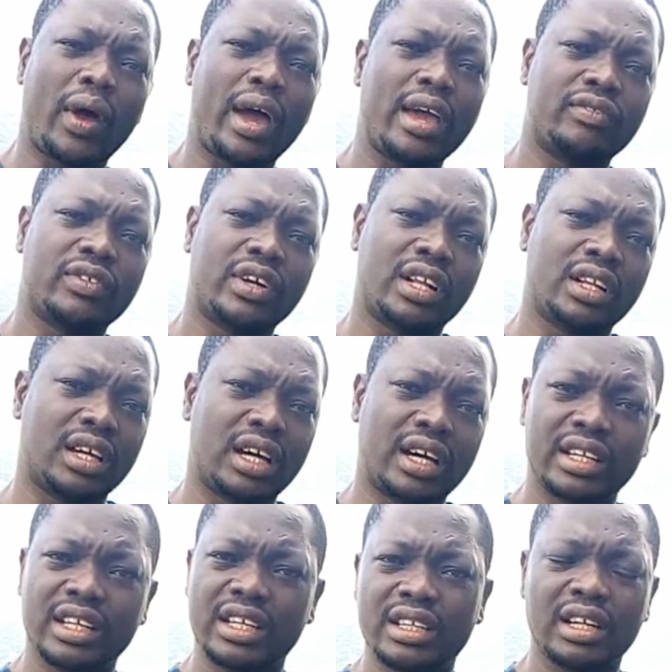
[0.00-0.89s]
arrival
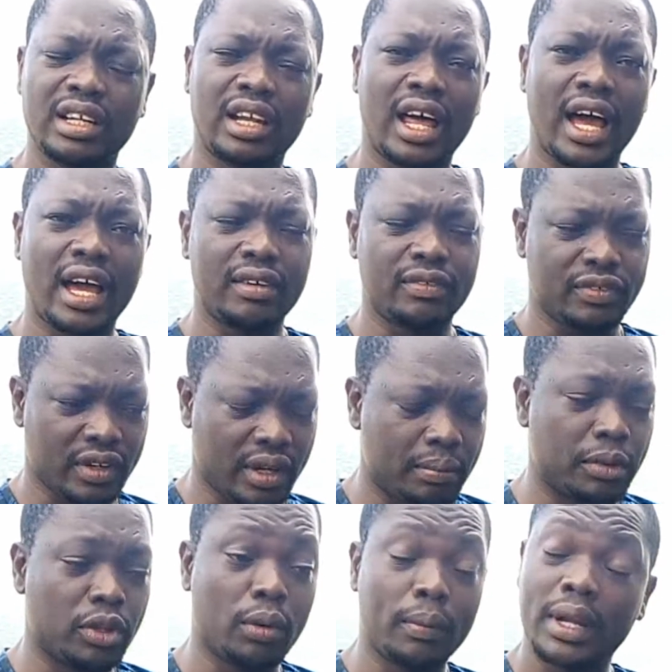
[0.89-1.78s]
and inner life.
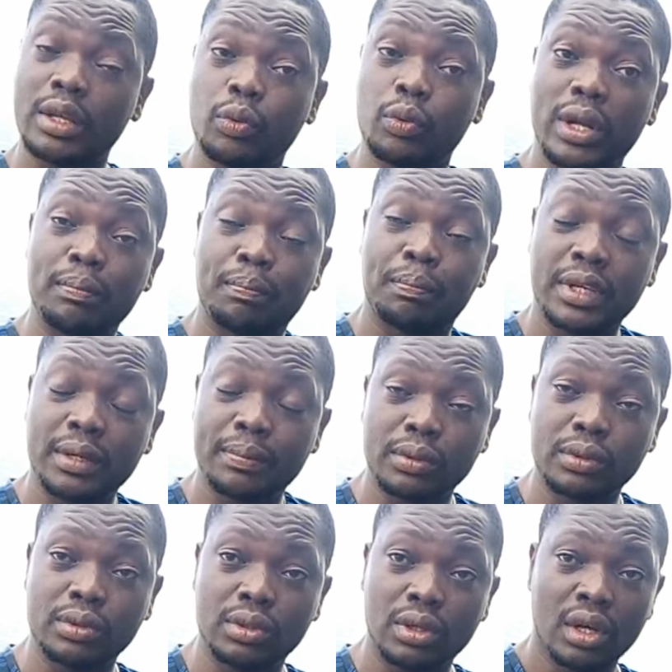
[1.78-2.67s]
Normally when
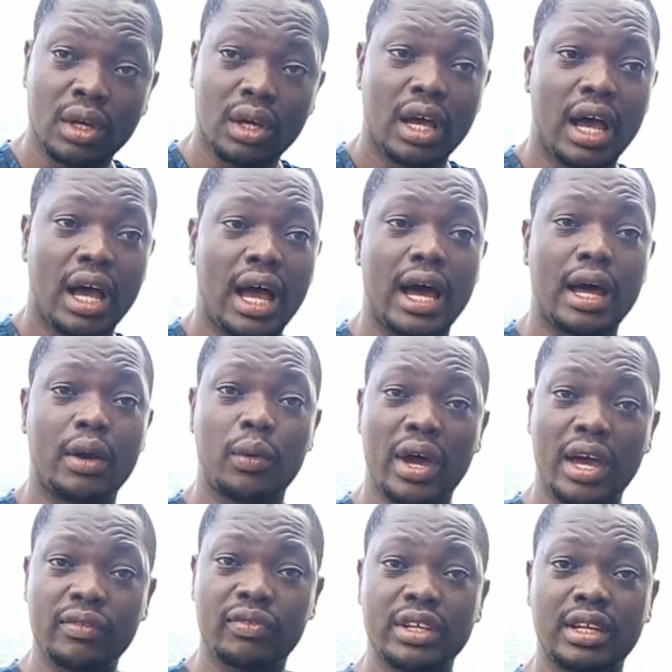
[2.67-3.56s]
people are
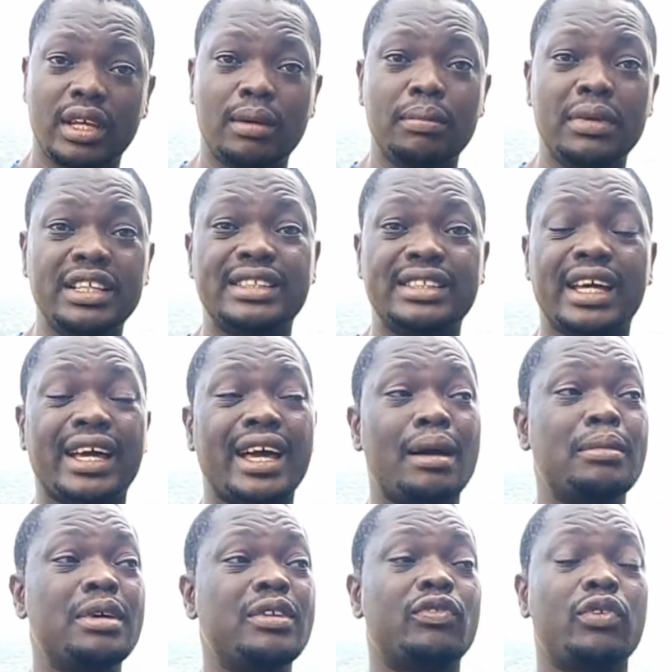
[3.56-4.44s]
arriving, it means they're
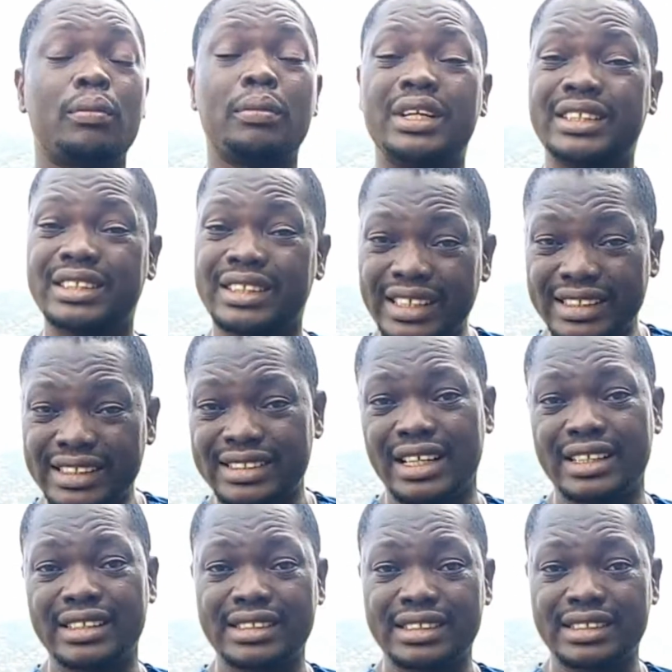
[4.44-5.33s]
coming from a
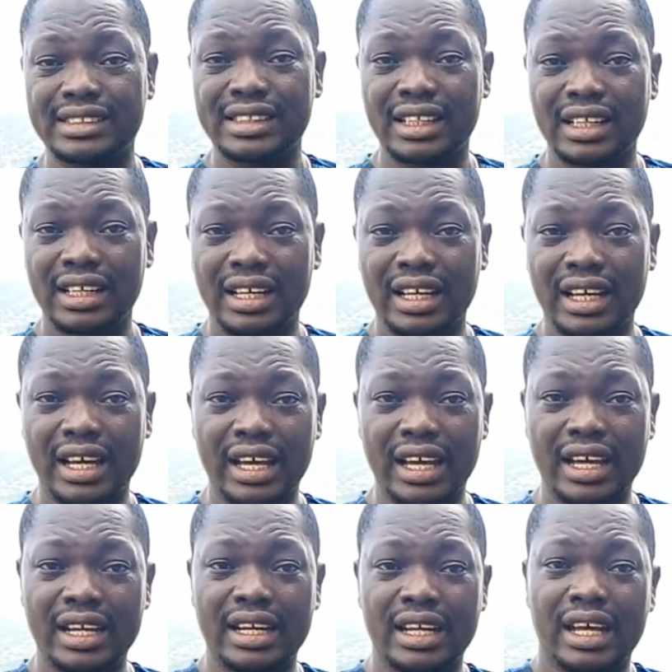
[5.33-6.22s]
distance,
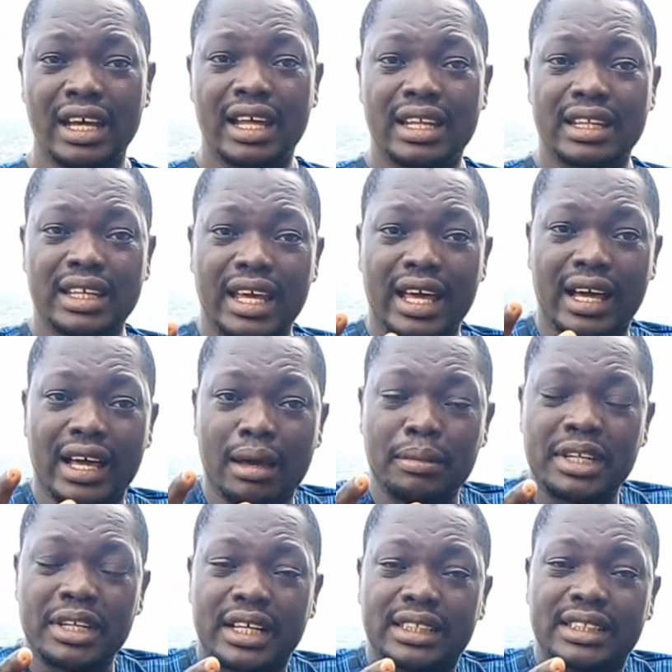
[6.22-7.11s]
and they are
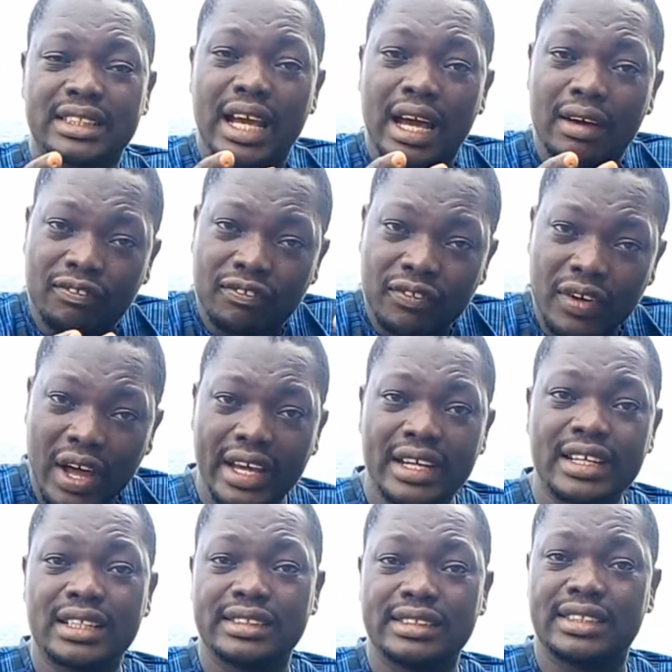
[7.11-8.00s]
coming at their
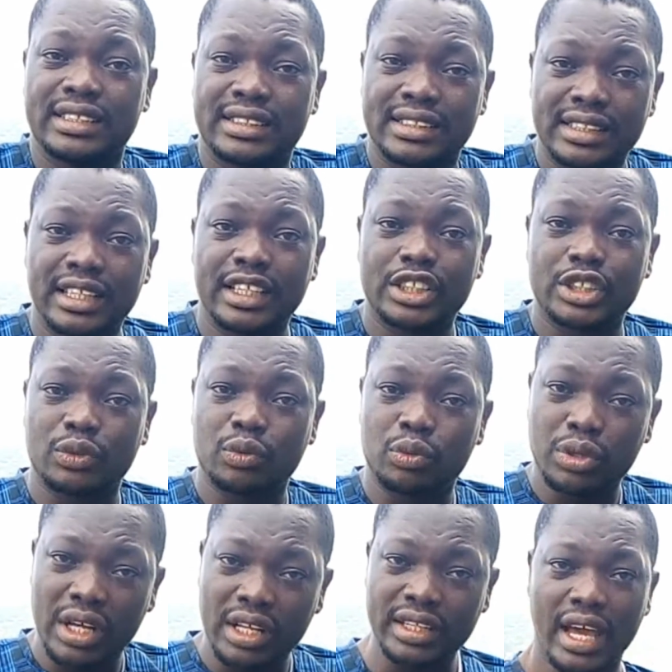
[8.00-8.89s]
final
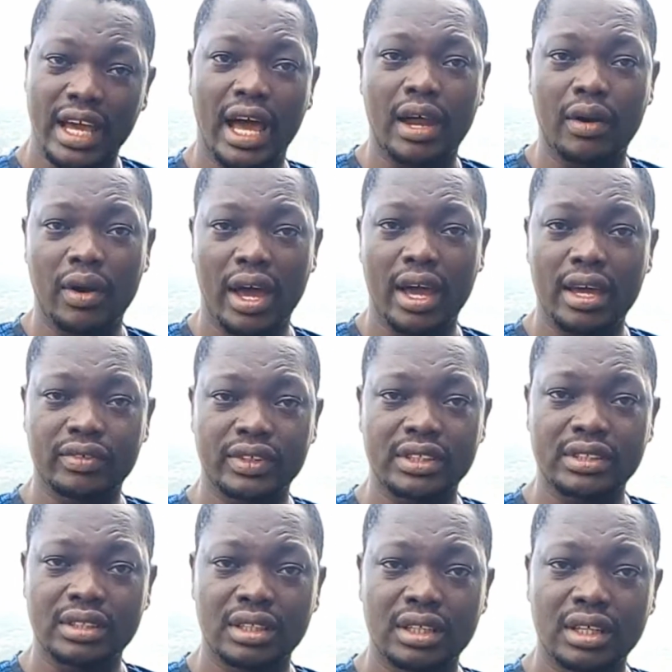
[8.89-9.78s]
destination where they are
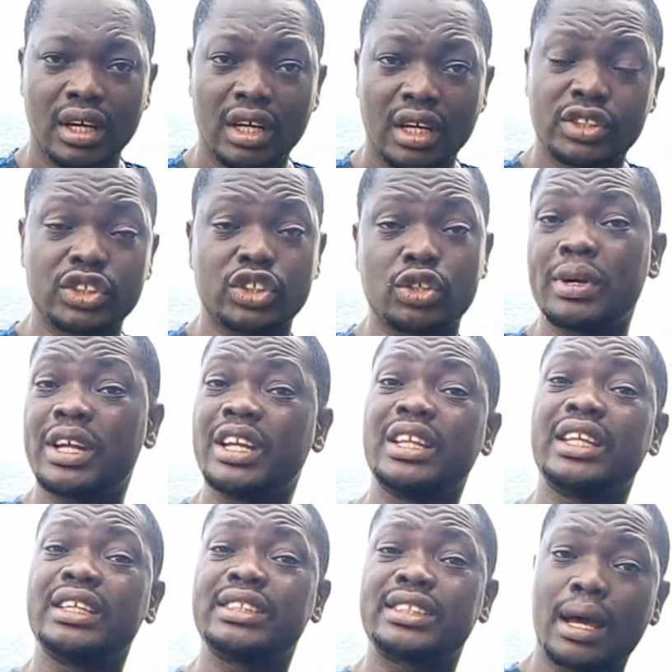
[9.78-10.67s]
arriving. So many
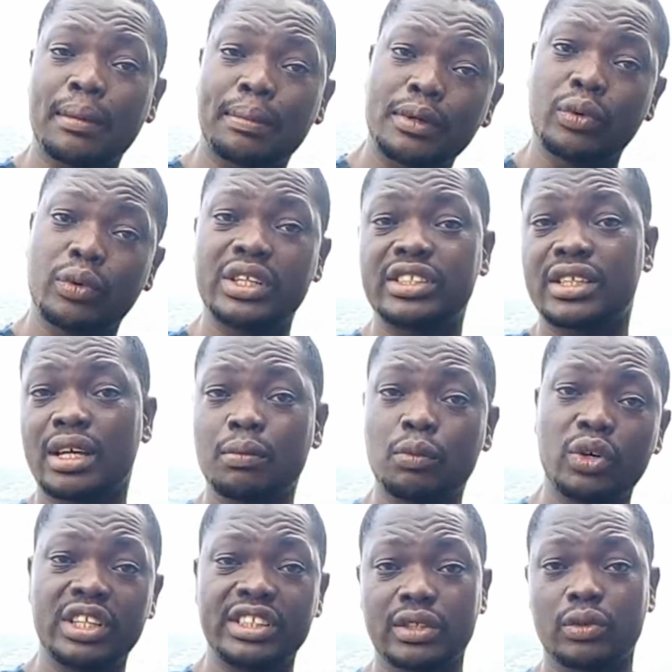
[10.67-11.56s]
things happen when
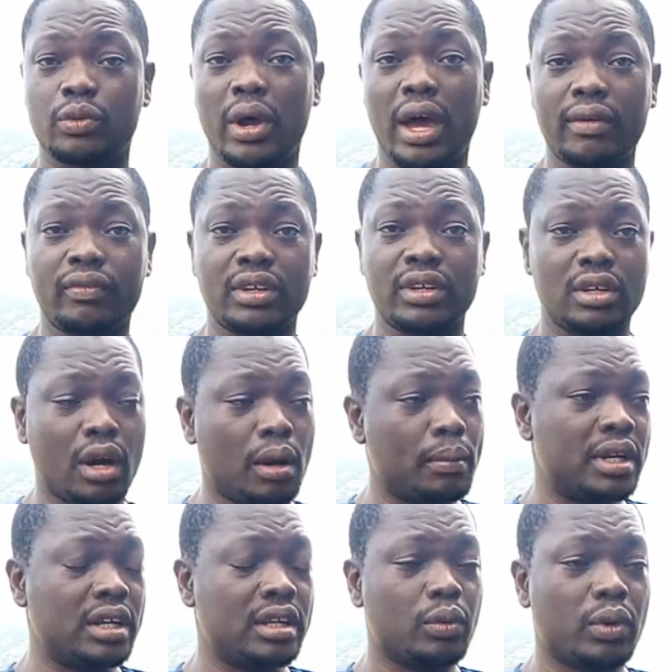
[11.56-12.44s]
someone is arriving.
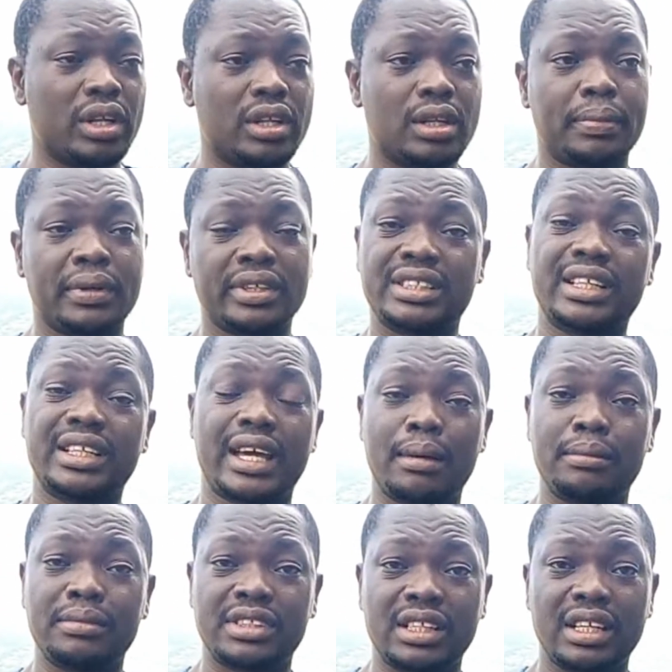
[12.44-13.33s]
Normally when the person
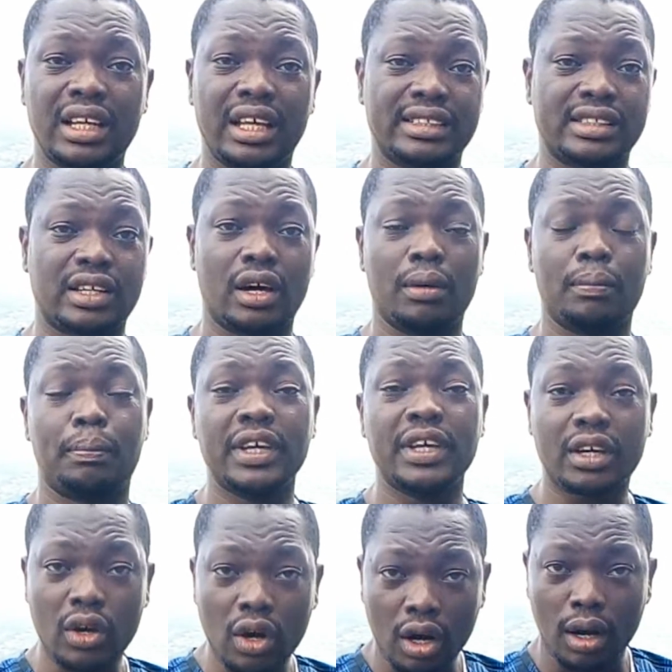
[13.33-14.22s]
comes in, he's got a
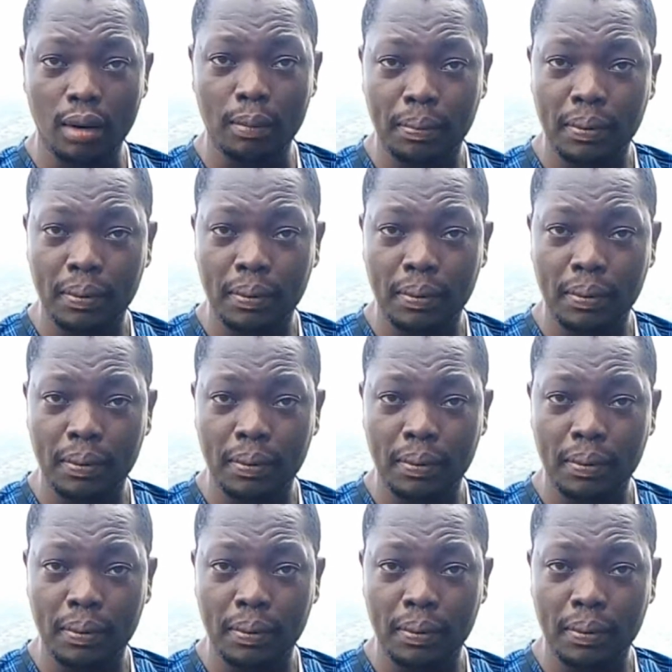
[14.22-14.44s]
pick-up,